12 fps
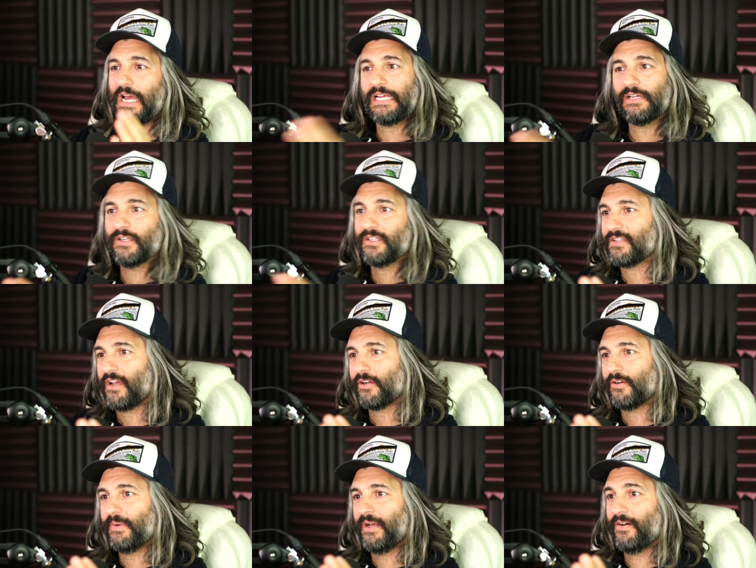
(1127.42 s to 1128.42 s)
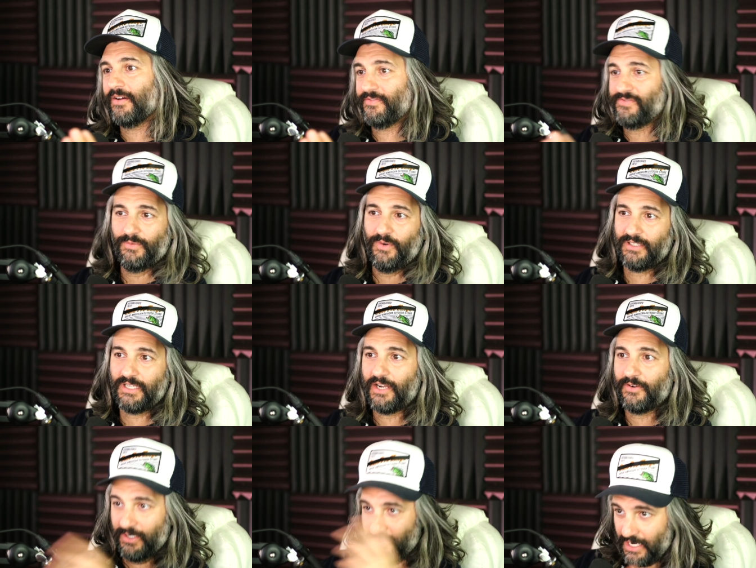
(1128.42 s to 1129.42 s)
I go to Taco Bell. If you want
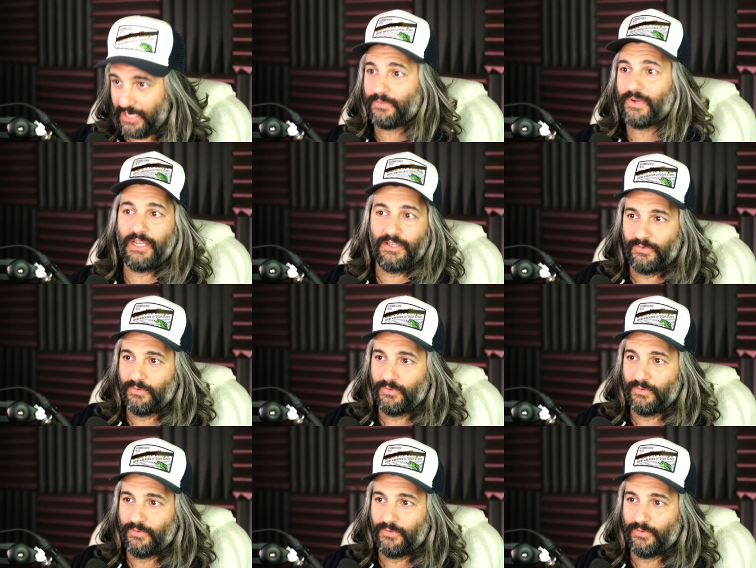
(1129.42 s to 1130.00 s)
diarrhea right away, you